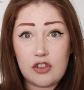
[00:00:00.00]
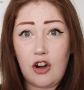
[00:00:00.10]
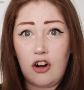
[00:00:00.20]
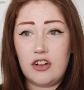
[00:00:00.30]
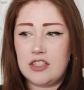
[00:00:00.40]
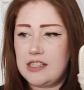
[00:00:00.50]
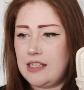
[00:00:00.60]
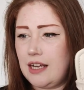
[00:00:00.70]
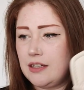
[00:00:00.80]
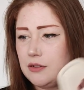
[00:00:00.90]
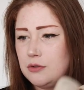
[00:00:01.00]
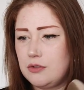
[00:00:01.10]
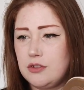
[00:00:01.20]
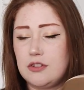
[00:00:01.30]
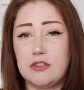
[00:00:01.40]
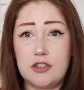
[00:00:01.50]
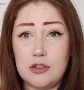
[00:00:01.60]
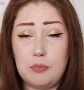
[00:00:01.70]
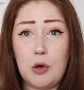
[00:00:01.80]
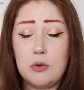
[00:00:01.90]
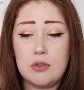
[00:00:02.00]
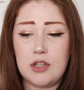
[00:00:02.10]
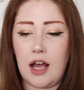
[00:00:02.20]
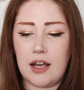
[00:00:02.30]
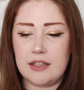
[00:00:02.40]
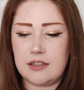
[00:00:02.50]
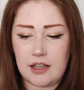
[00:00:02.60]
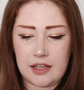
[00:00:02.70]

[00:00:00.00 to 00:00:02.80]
garden sandals or just pool slides.